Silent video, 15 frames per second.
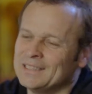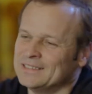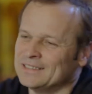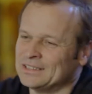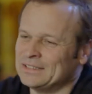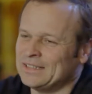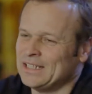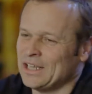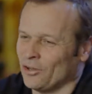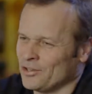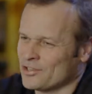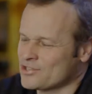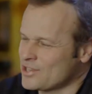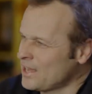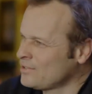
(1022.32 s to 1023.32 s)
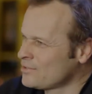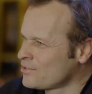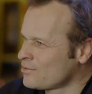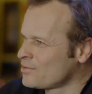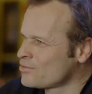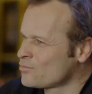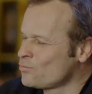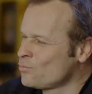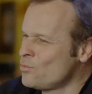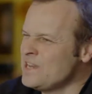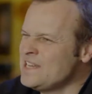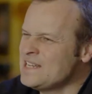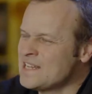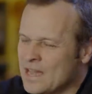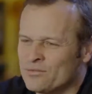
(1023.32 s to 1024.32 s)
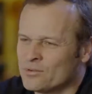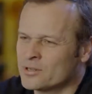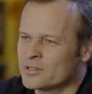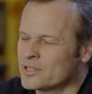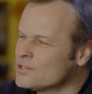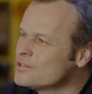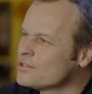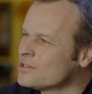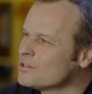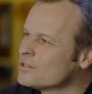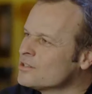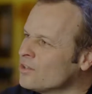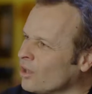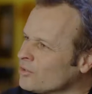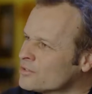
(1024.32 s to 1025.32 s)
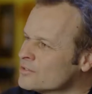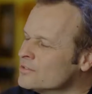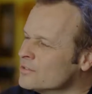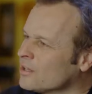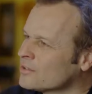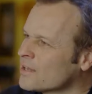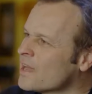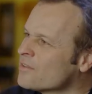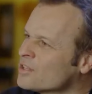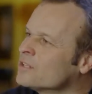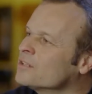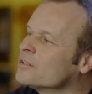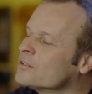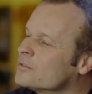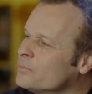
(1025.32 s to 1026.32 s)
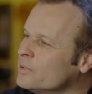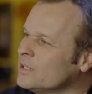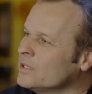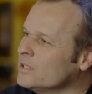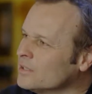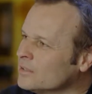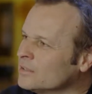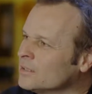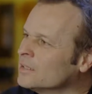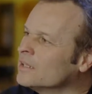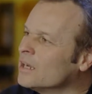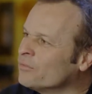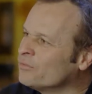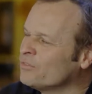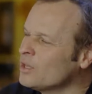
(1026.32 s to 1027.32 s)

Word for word: and the honest answer is, we never considered not not having her be uh, -huh. a uh-huh.